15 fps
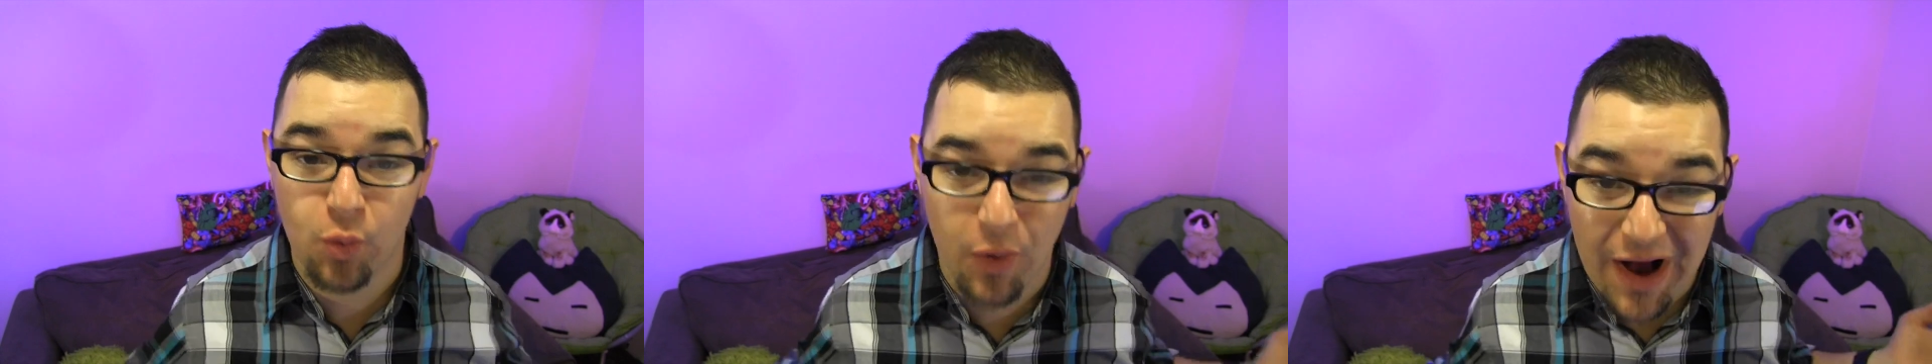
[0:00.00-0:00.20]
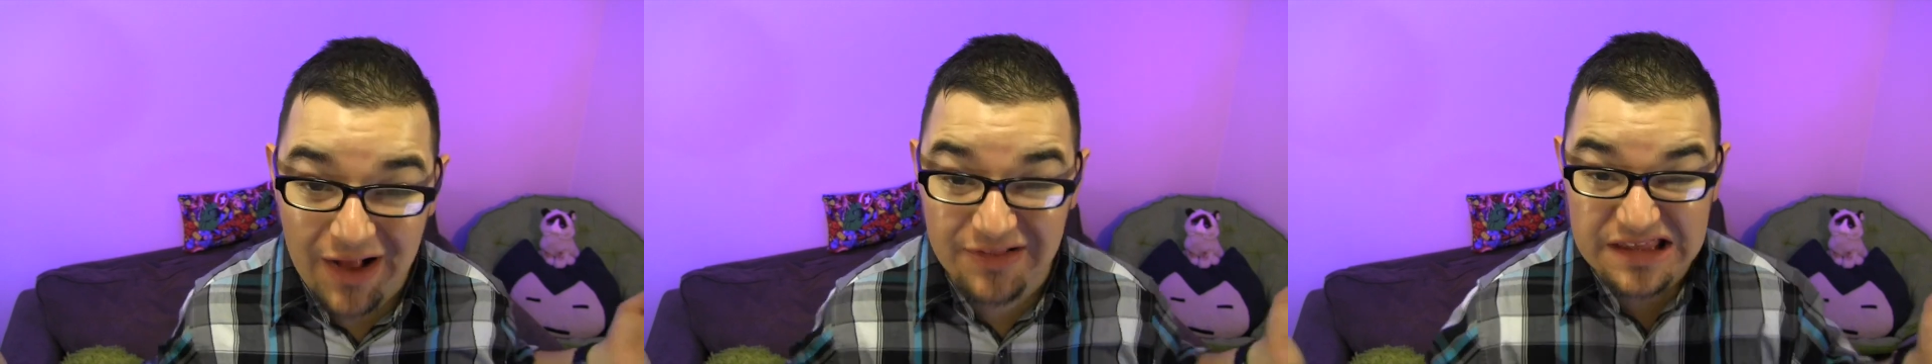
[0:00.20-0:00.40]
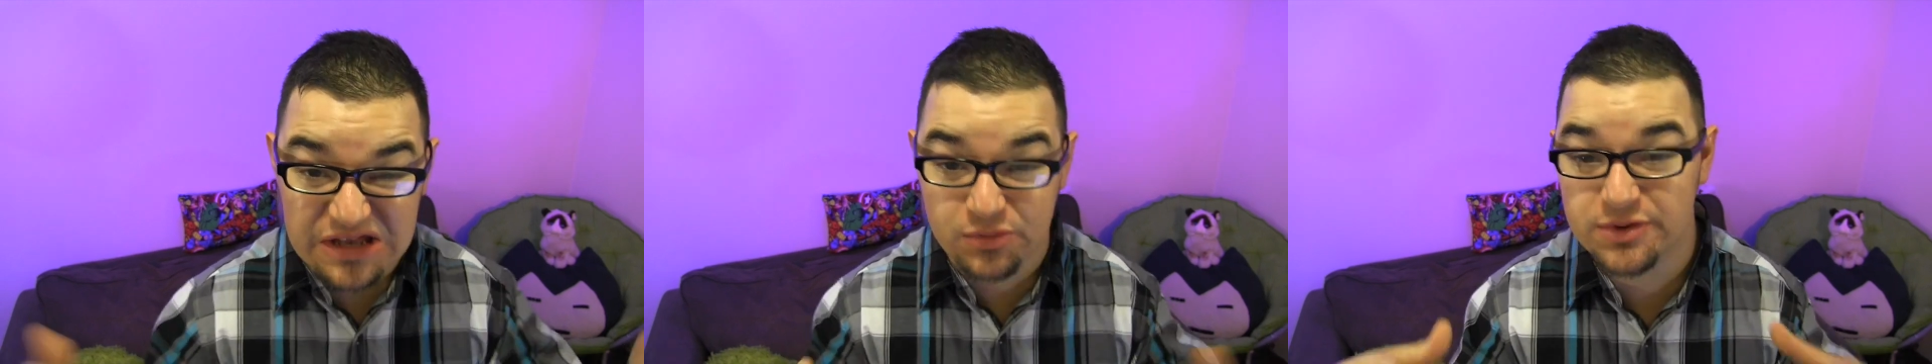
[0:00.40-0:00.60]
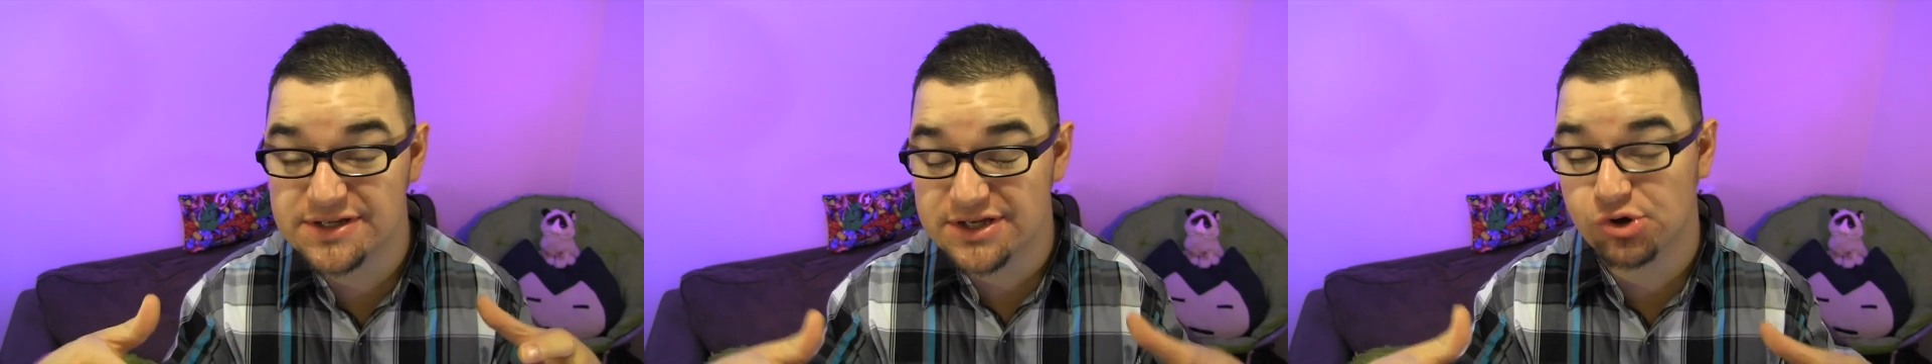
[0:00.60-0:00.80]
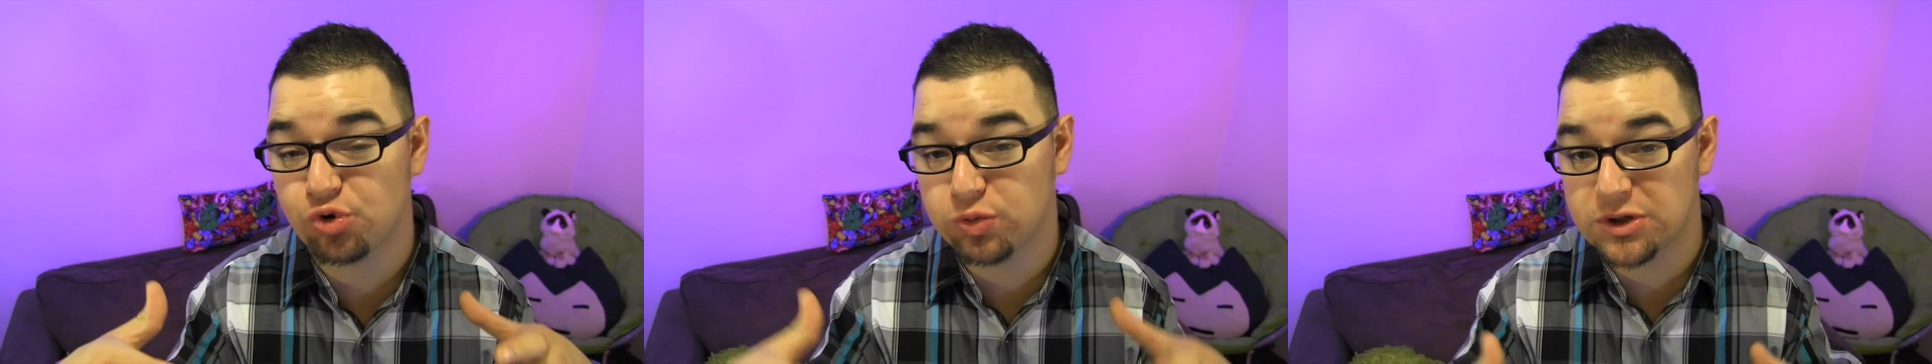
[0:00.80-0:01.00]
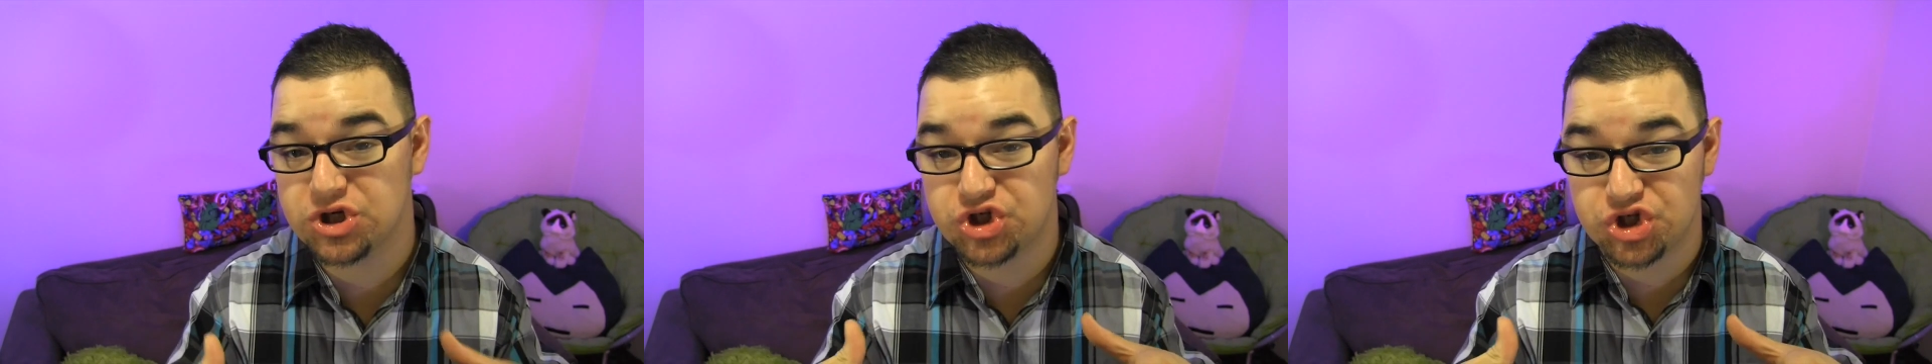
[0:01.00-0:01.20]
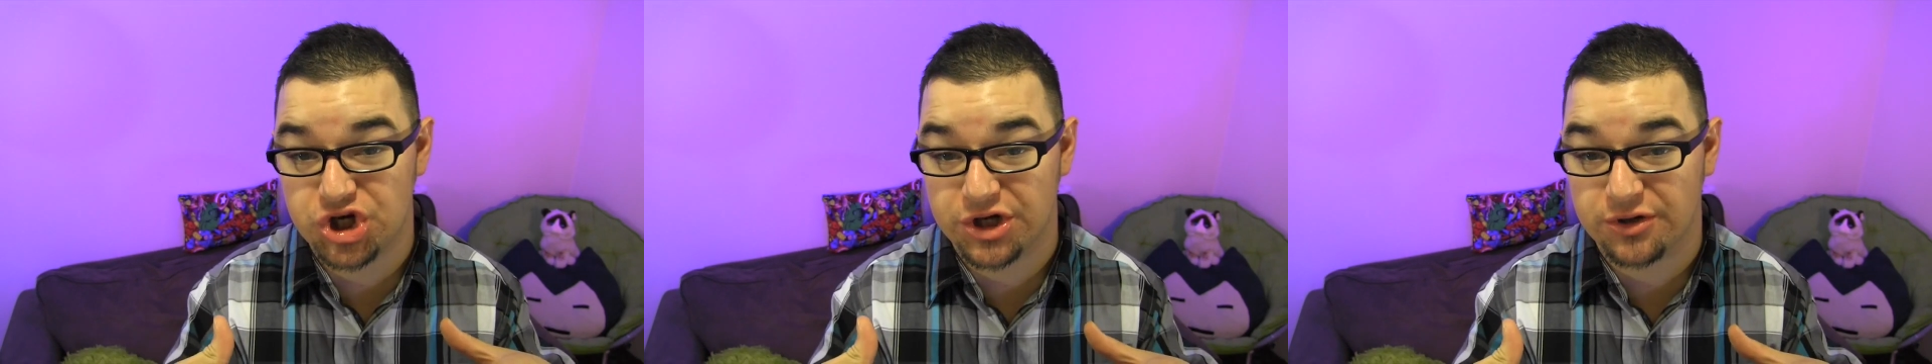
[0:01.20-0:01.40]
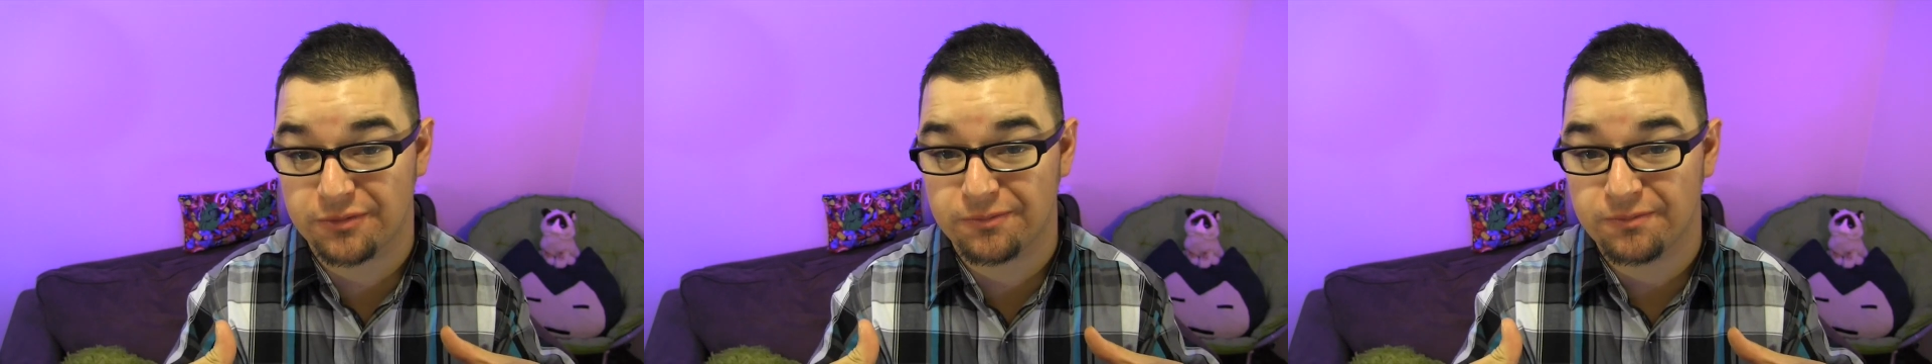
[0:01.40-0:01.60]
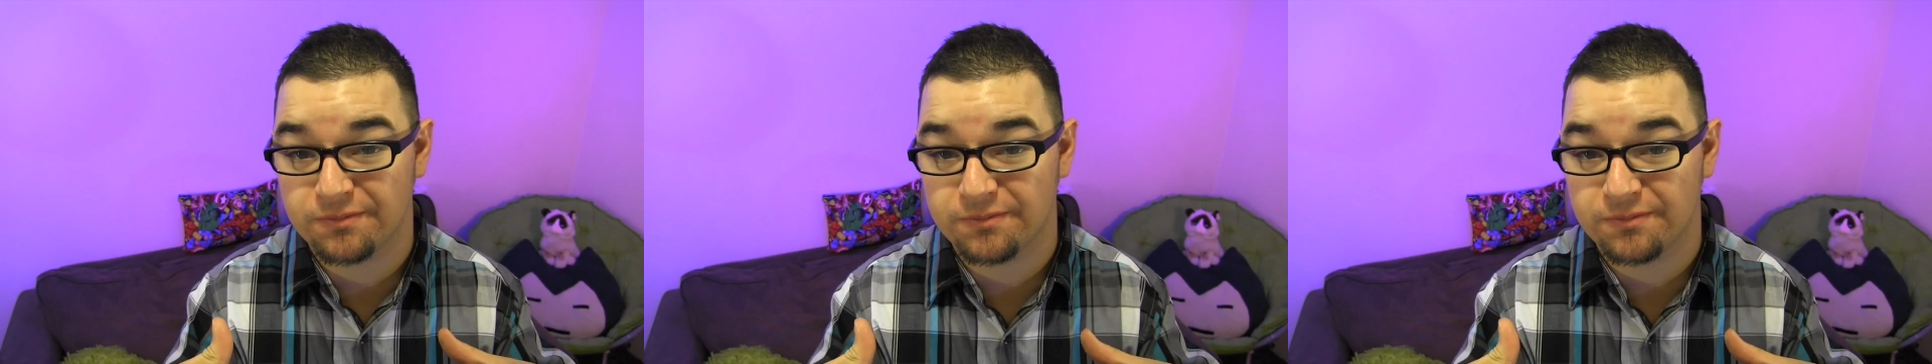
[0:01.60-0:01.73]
while he was a Christian.